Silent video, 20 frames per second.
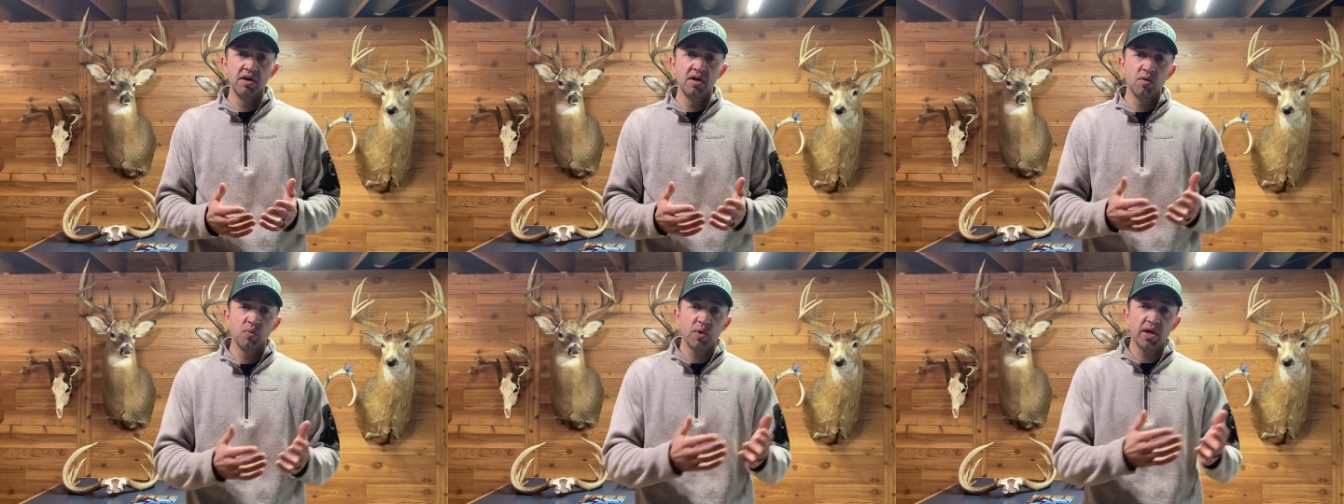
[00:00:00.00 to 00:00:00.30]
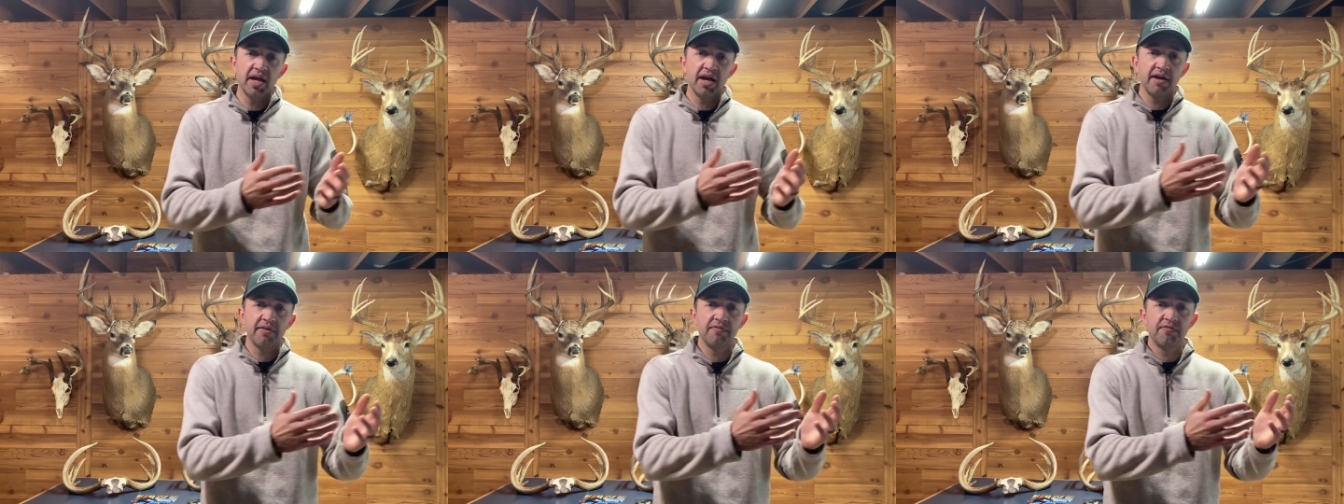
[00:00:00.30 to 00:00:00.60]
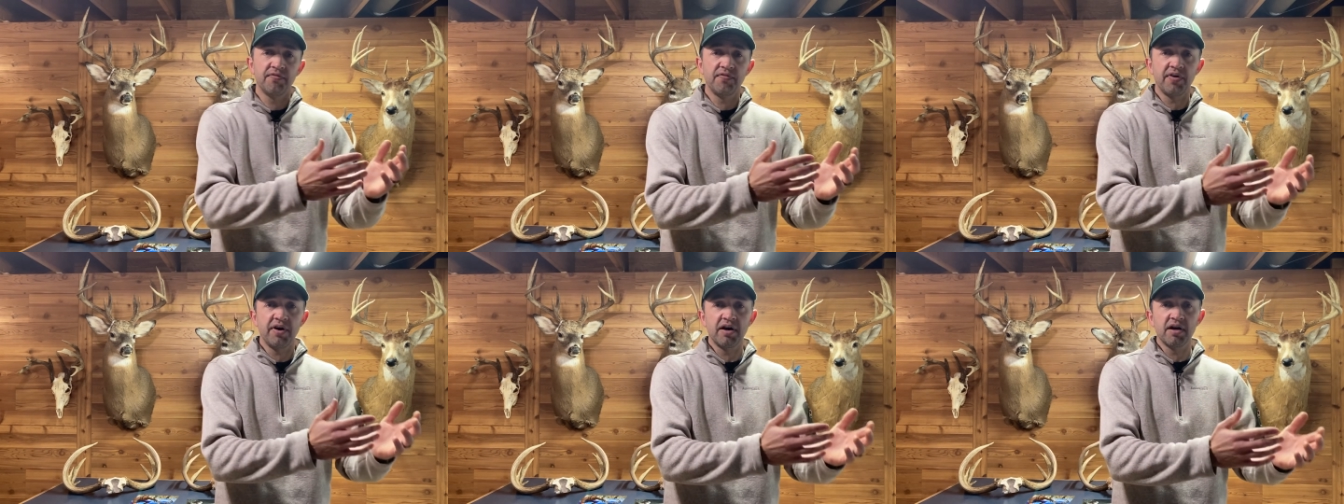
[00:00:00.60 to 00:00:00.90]
We had
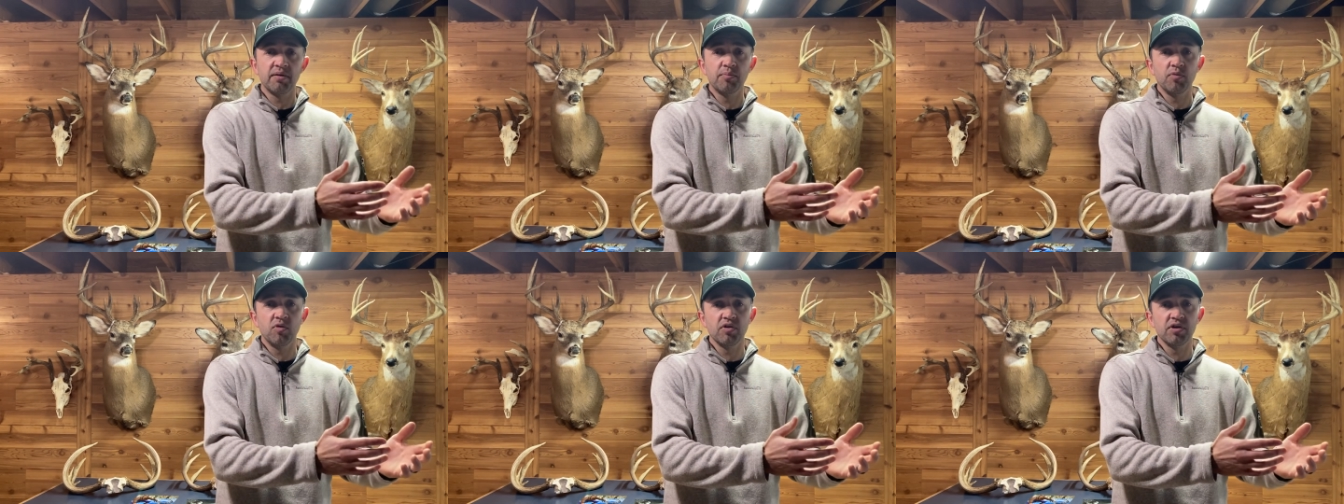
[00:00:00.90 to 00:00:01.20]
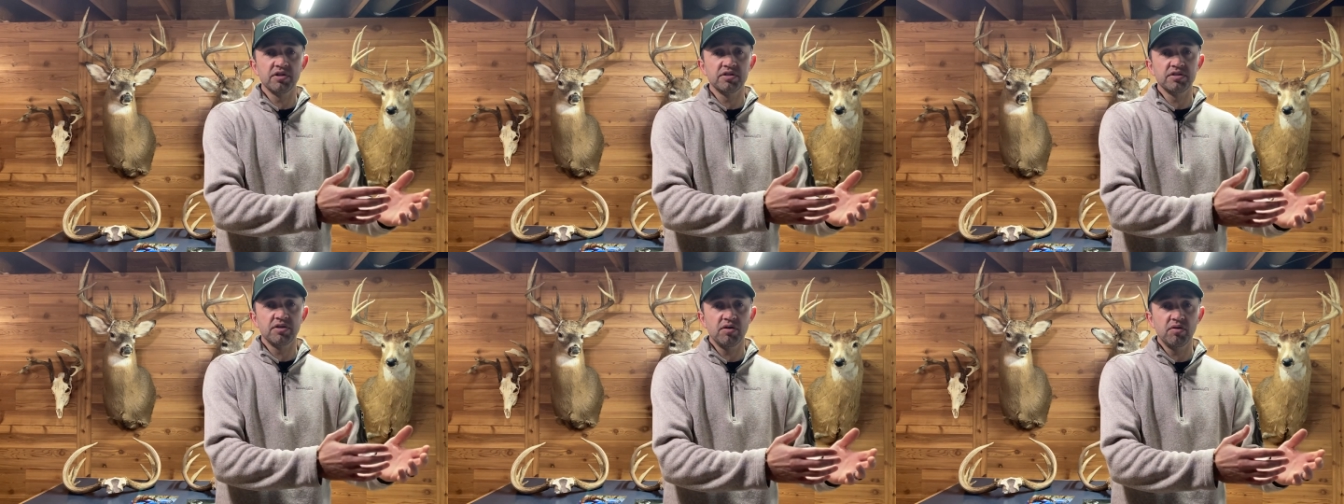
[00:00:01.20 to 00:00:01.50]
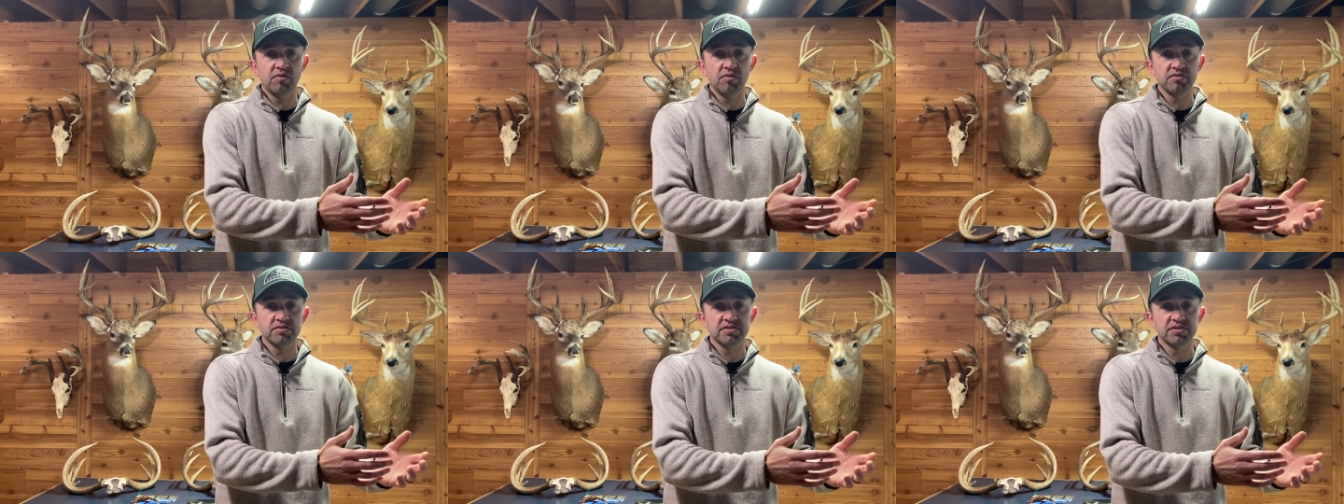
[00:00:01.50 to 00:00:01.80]
far more
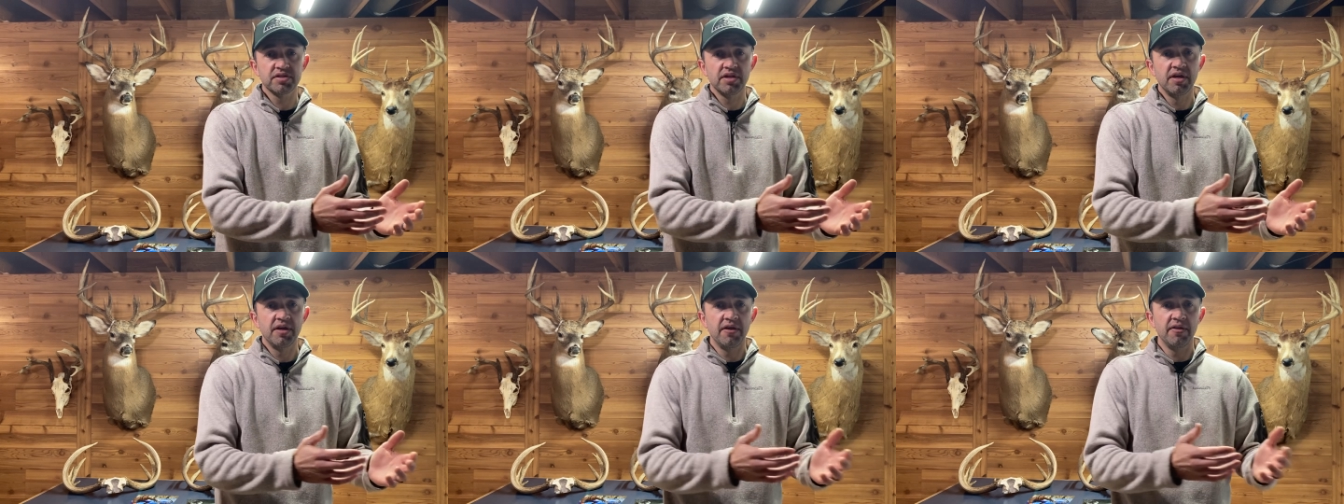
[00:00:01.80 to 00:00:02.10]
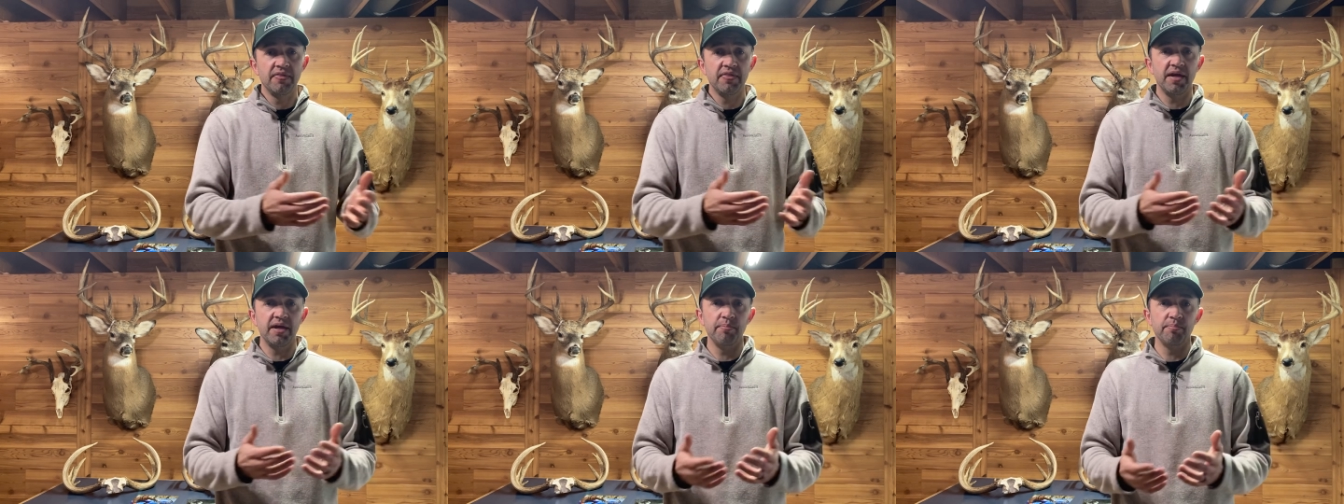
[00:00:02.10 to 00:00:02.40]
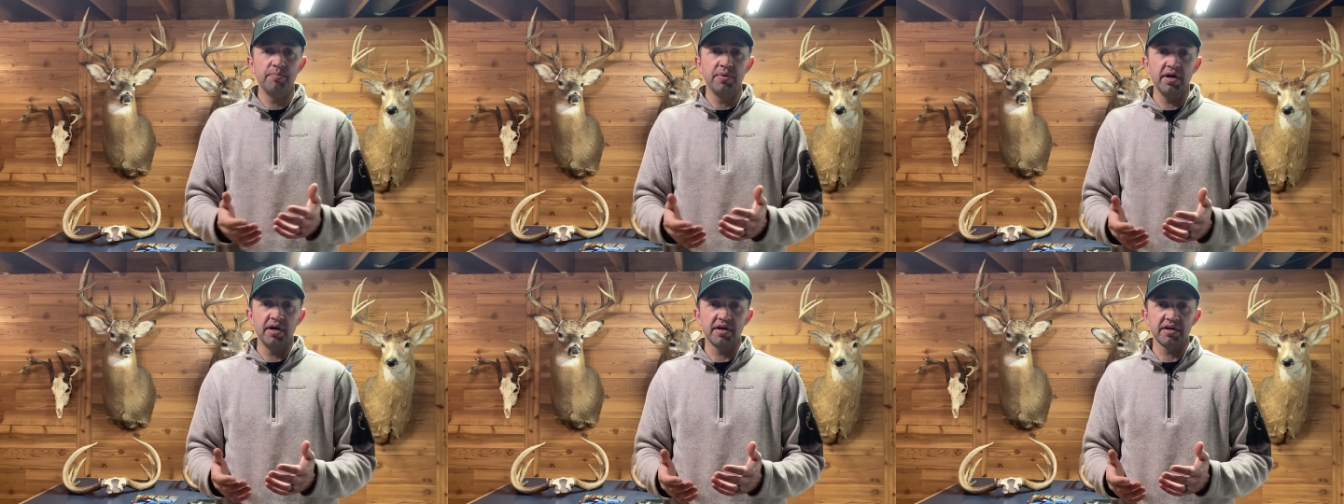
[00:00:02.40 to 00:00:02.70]
does than
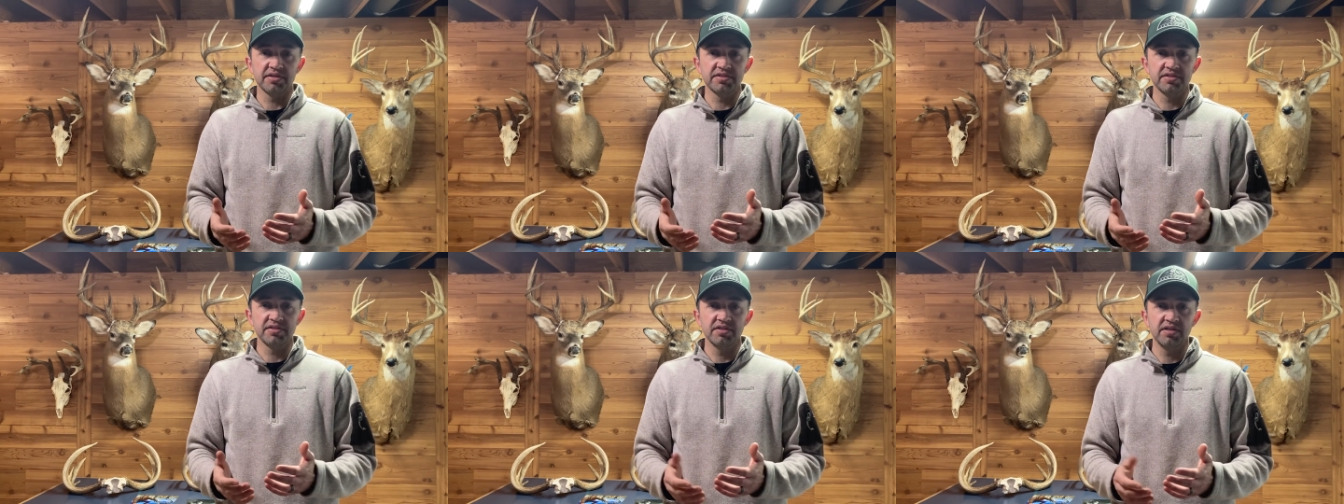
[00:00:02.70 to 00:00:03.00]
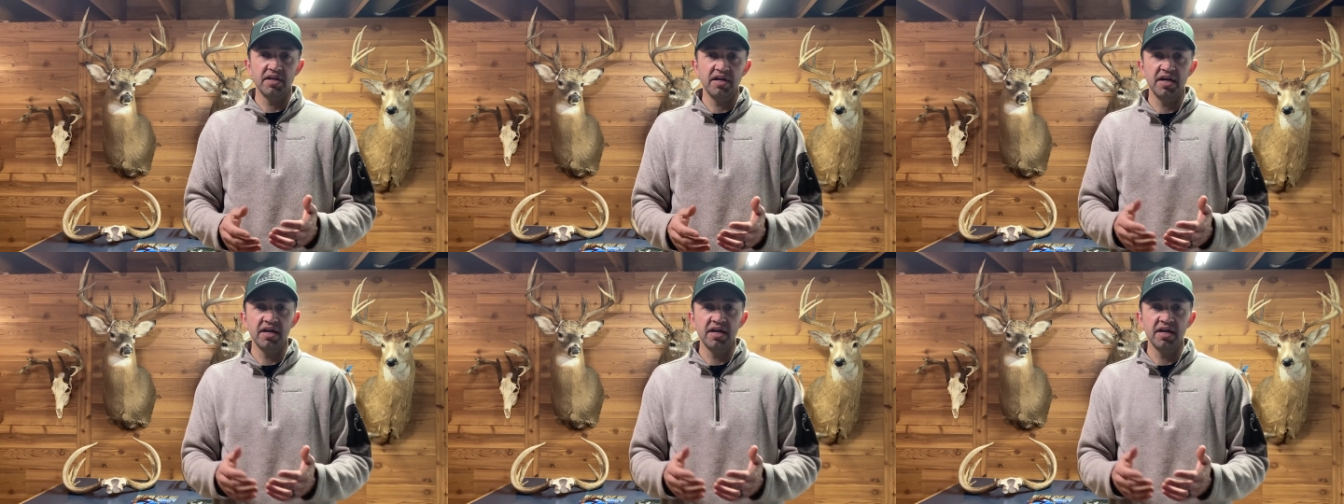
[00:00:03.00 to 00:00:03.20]
bucks.